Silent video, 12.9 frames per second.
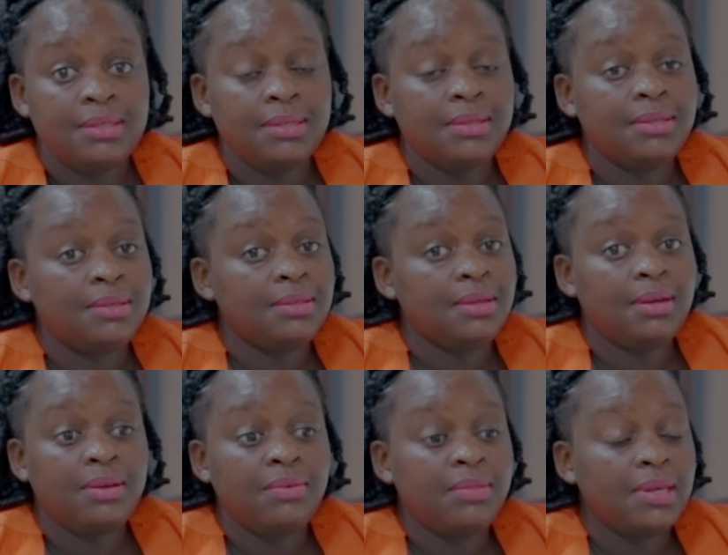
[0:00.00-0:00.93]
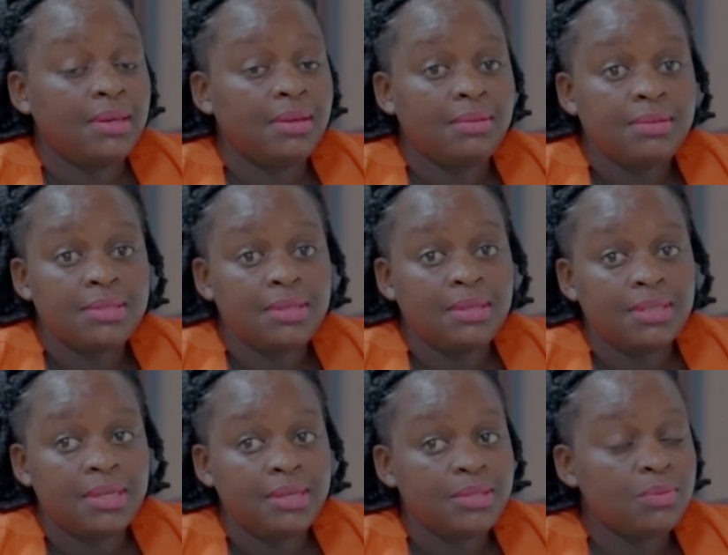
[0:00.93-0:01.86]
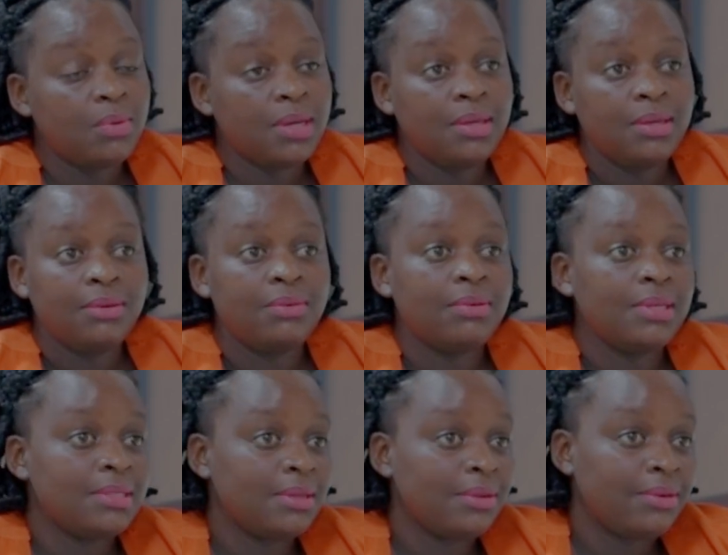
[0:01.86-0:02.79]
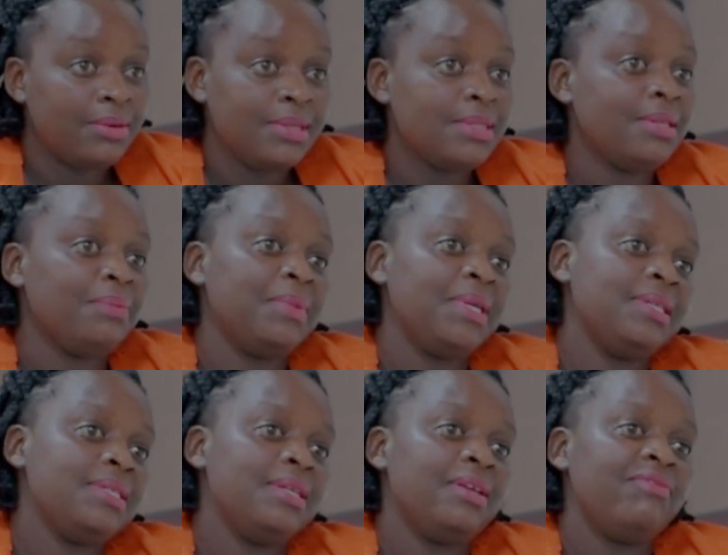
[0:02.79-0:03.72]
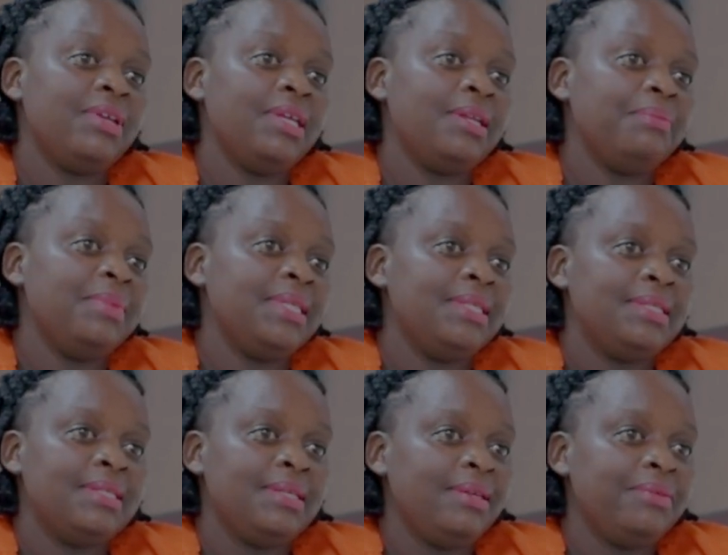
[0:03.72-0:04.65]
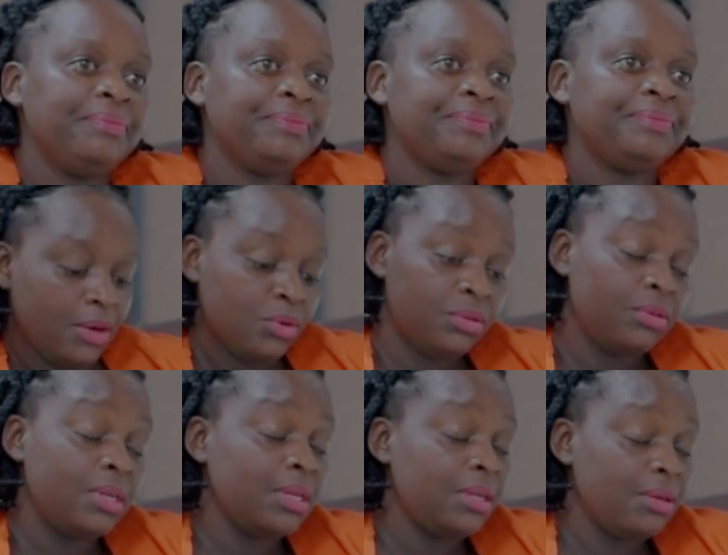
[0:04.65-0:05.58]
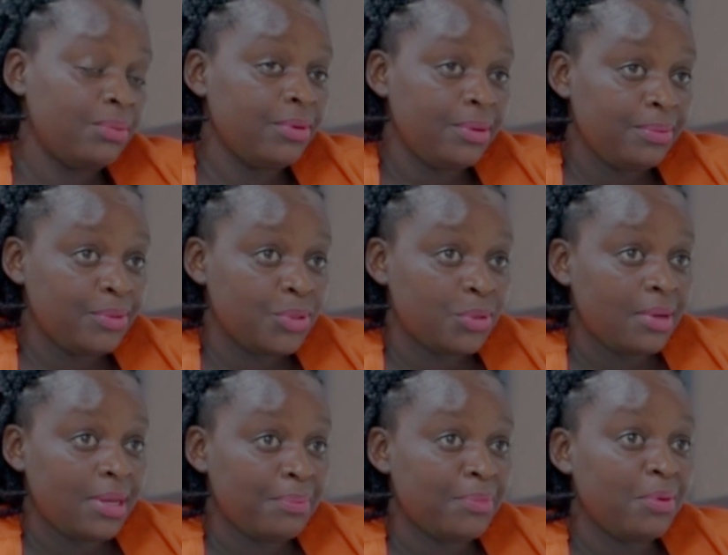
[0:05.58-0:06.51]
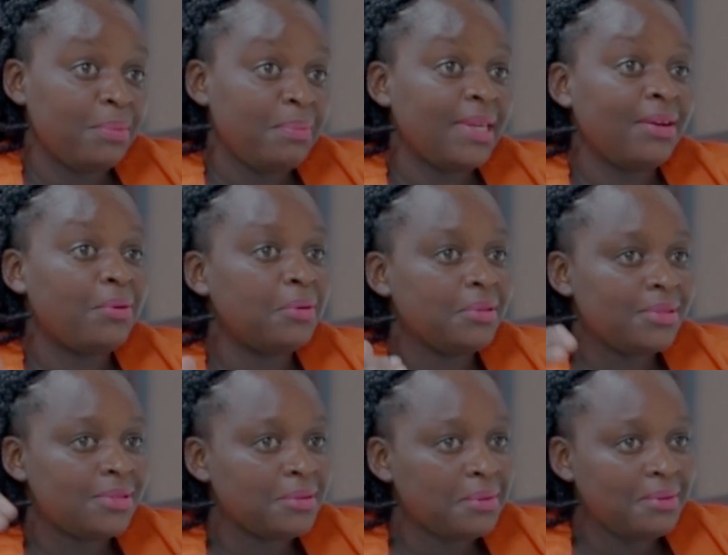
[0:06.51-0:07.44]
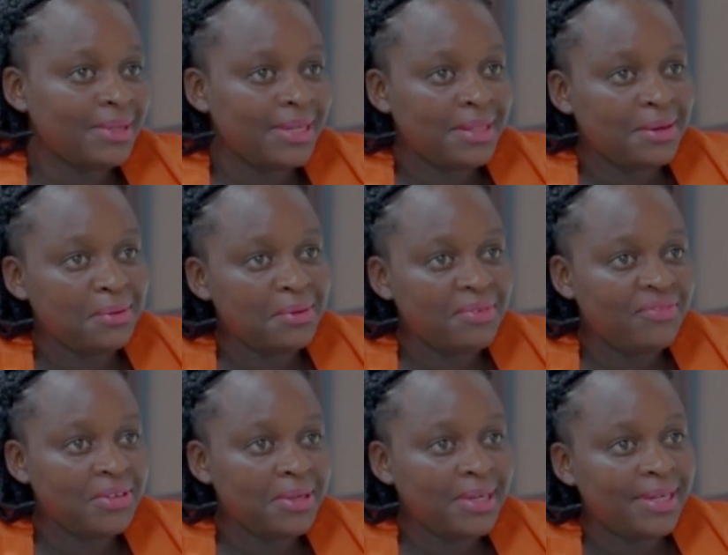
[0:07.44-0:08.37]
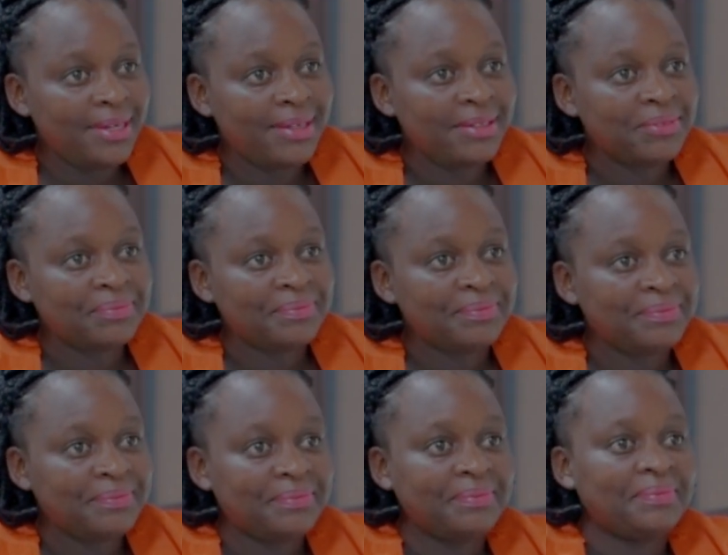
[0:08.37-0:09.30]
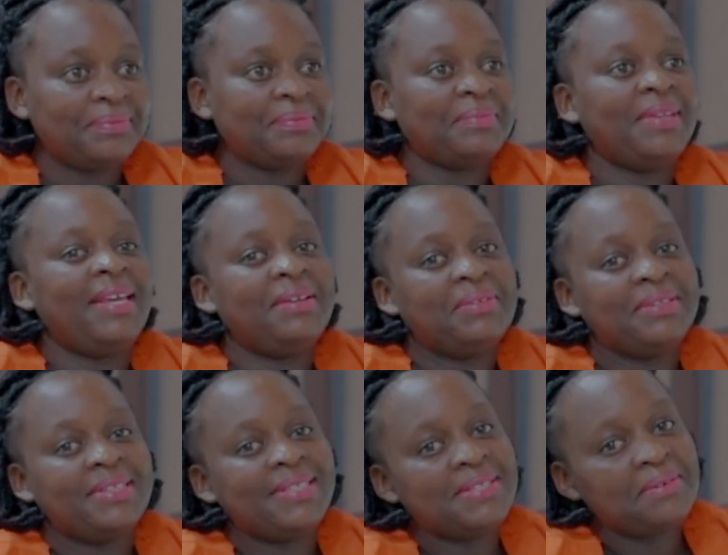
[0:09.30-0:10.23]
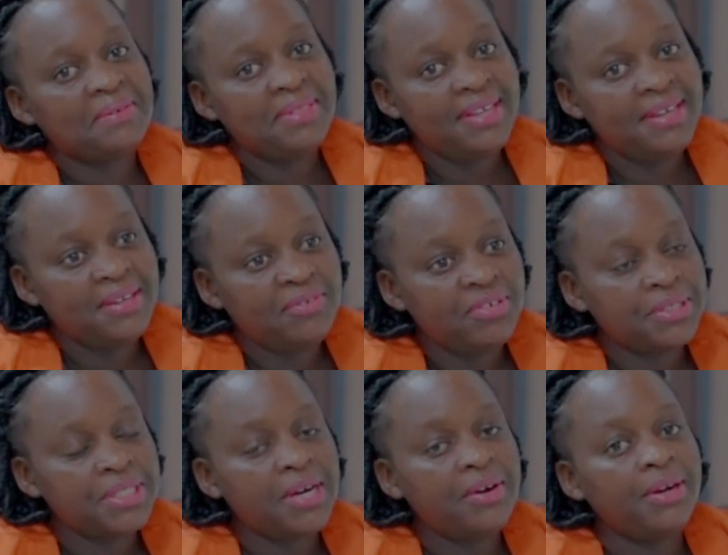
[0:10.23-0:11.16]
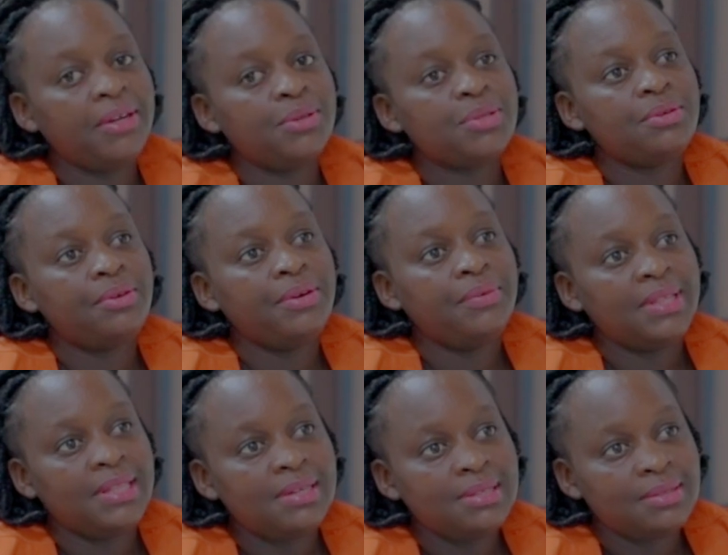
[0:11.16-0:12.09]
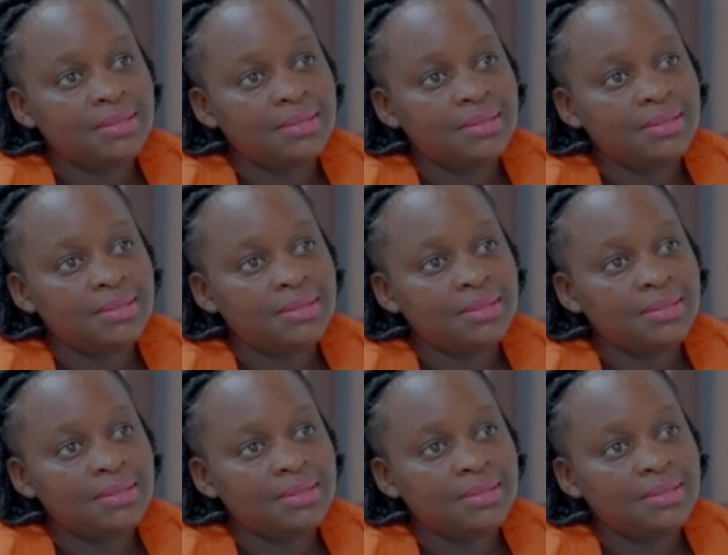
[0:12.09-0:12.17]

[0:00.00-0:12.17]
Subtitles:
in how the health sector is working towards increasing medicine availability, not only in Bundibugyo, I'm hoping also in the whole of Uganda. Yeah, so thank you for sharing your story with us.